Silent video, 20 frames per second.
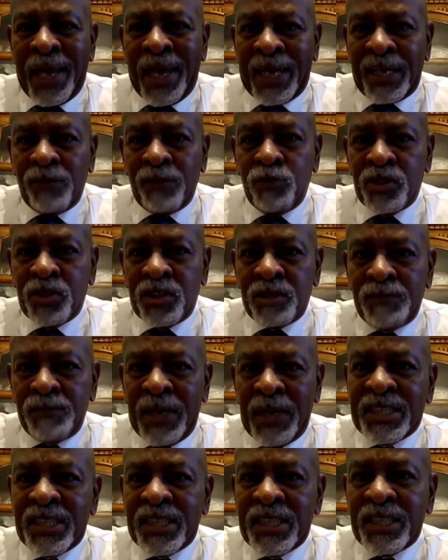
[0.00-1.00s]
which is based
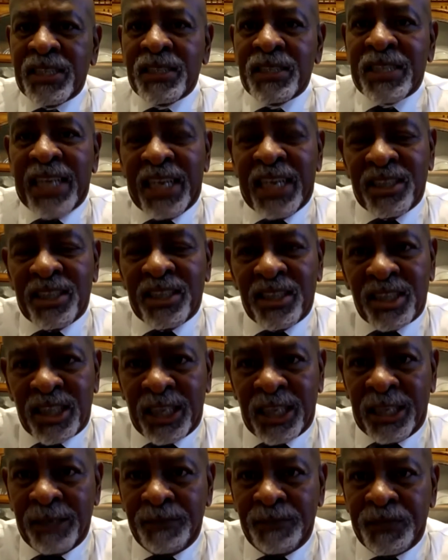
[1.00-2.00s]
in Kansas City,
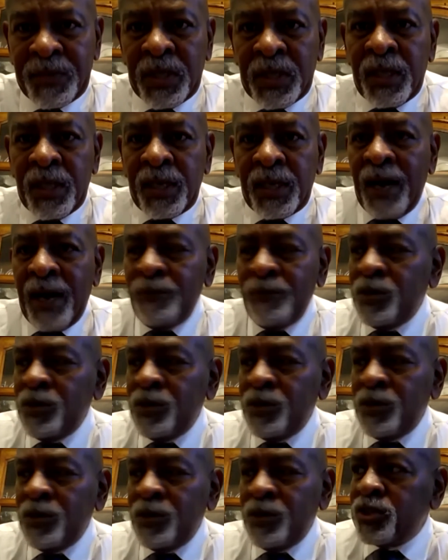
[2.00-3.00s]
Commerce
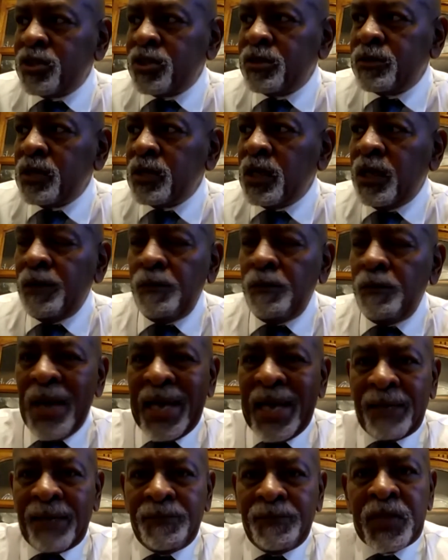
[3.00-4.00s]
Bank.
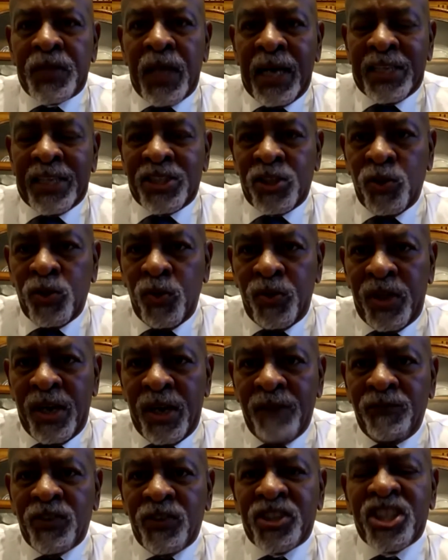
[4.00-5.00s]
I sued them for
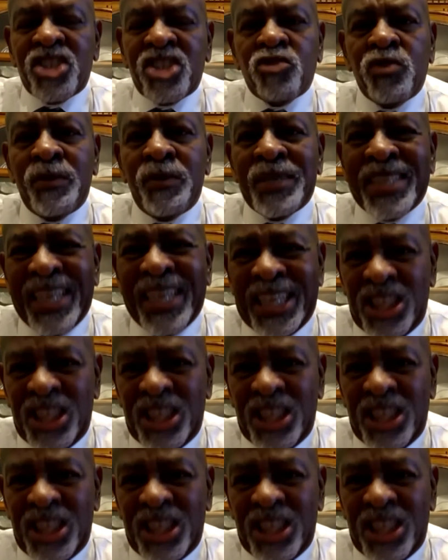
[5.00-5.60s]
discrimination,